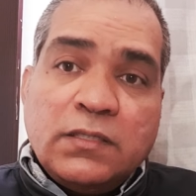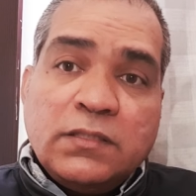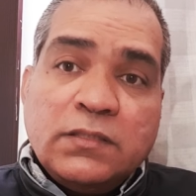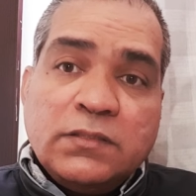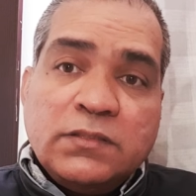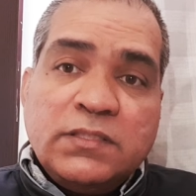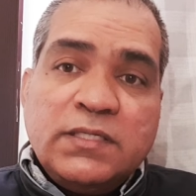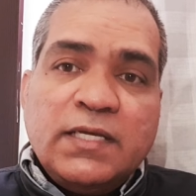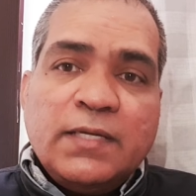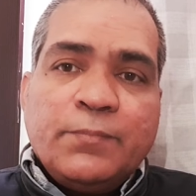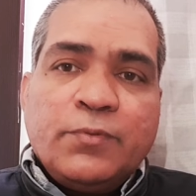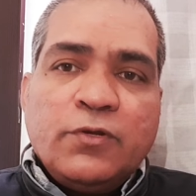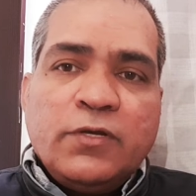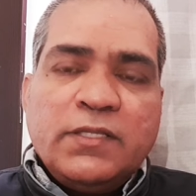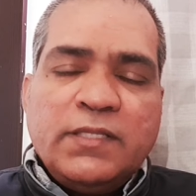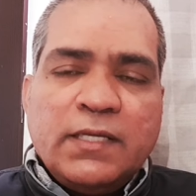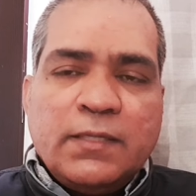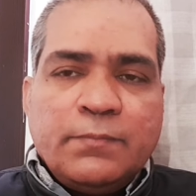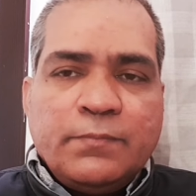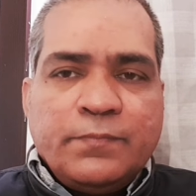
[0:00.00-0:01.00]
re-employ
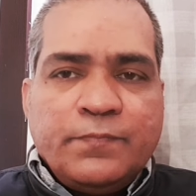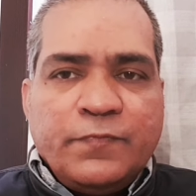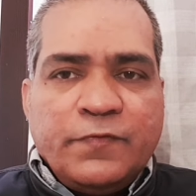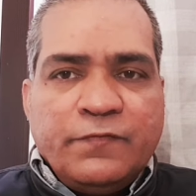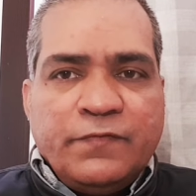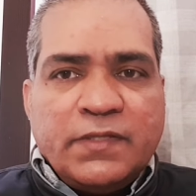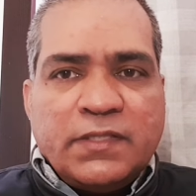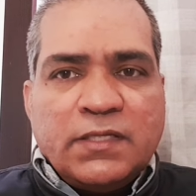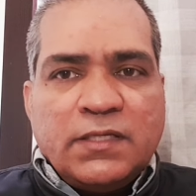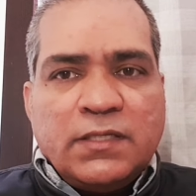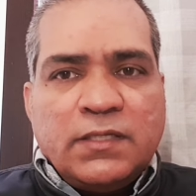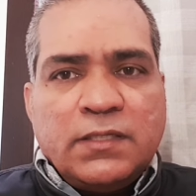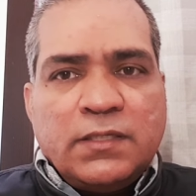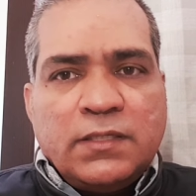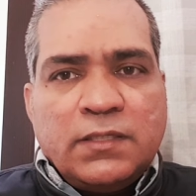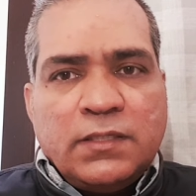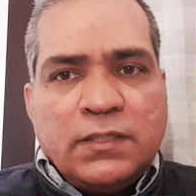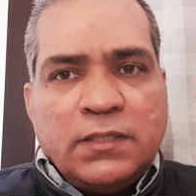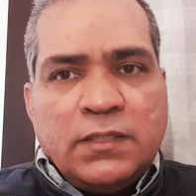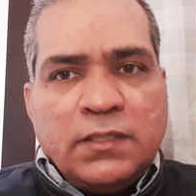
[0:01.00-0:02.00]
them with a uh,
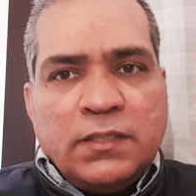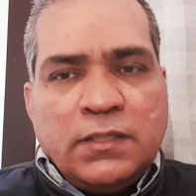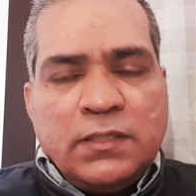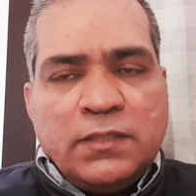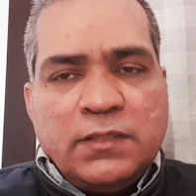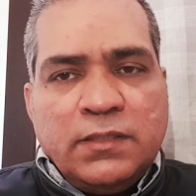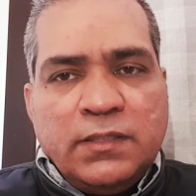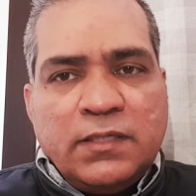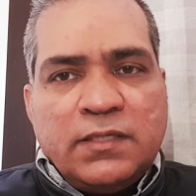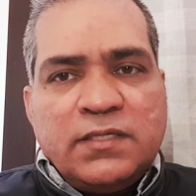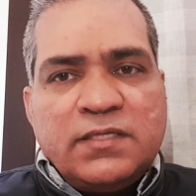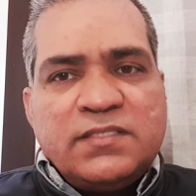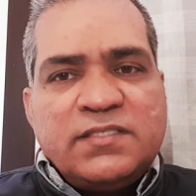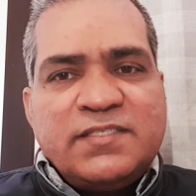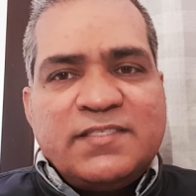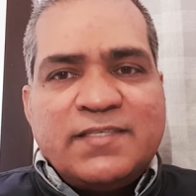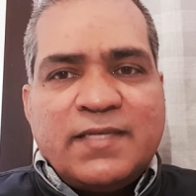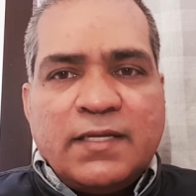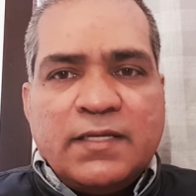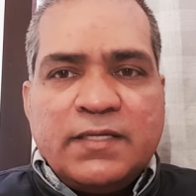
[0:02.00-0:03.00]
increased
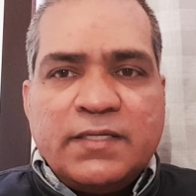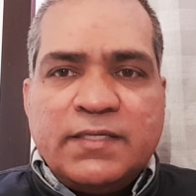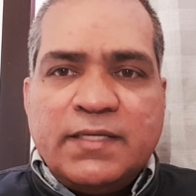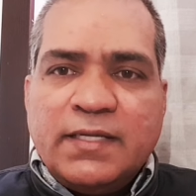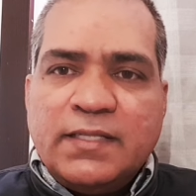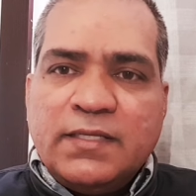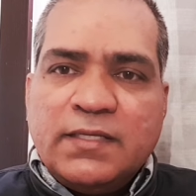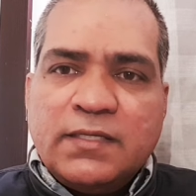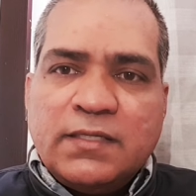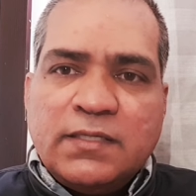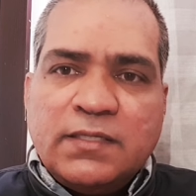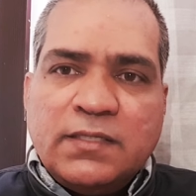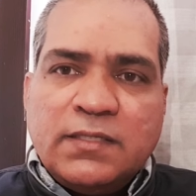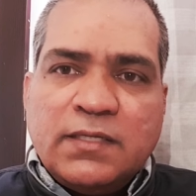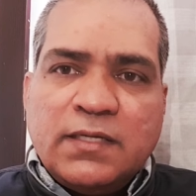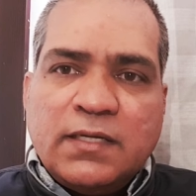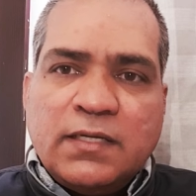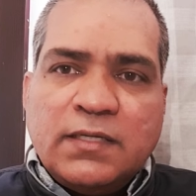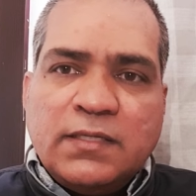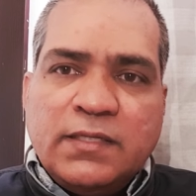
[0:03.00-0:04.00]
salary and uh,
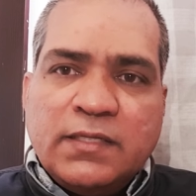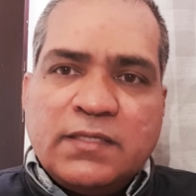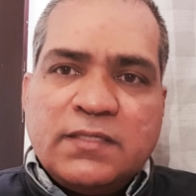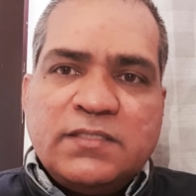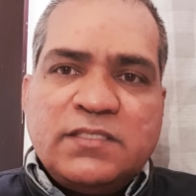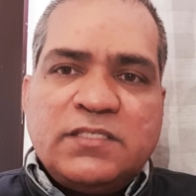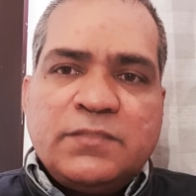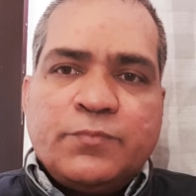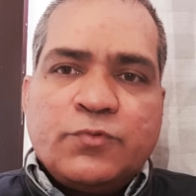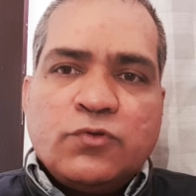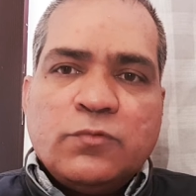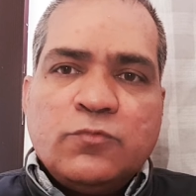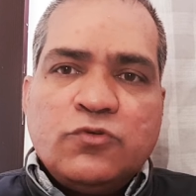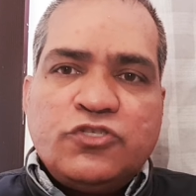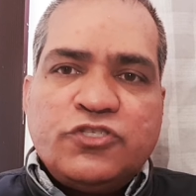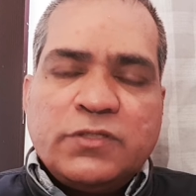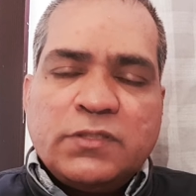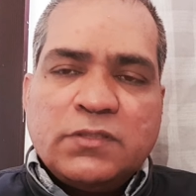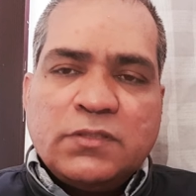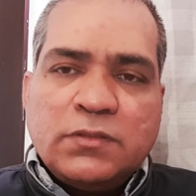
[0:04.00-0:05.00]
increased
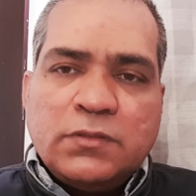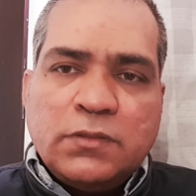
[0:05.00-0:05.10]
promotion.